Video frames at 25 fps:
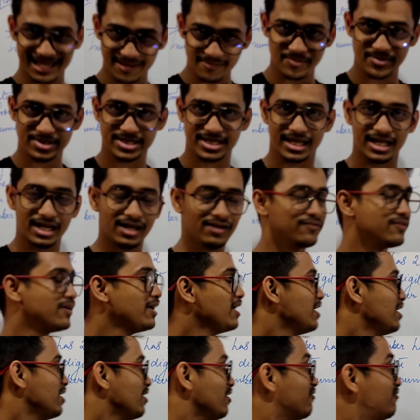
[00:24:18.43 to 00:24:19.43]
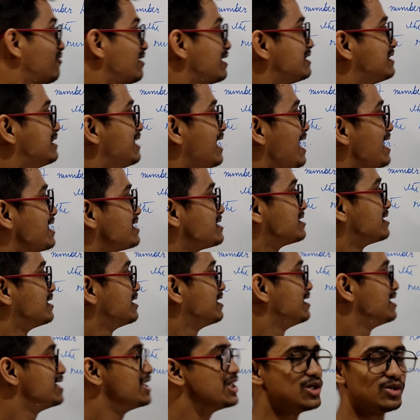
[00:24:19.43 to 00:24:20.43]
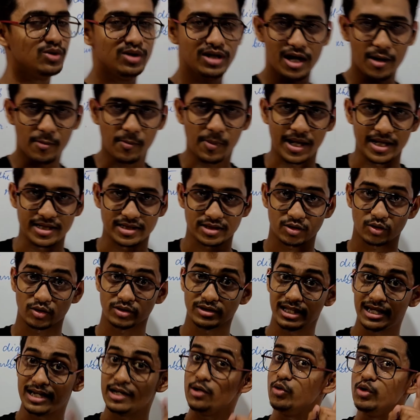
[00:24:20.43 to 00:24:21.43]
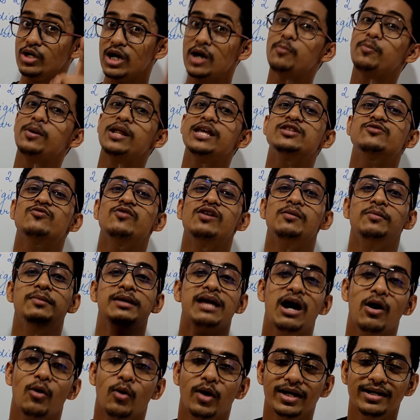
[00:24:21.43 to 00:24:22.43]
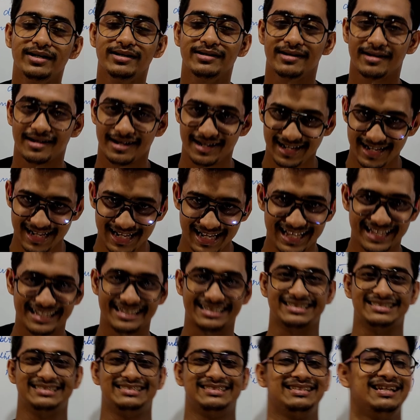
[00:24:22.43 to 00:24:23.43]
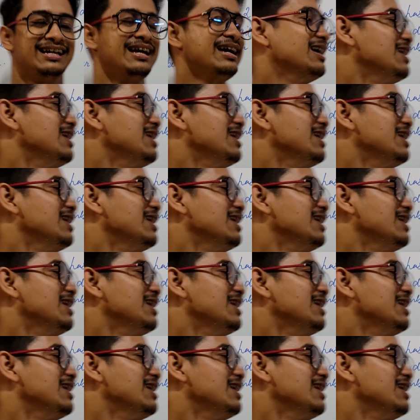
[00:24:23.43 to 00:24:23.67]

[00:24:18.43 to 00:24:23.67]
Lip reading: himself with that unit place. So the unit place will be our x.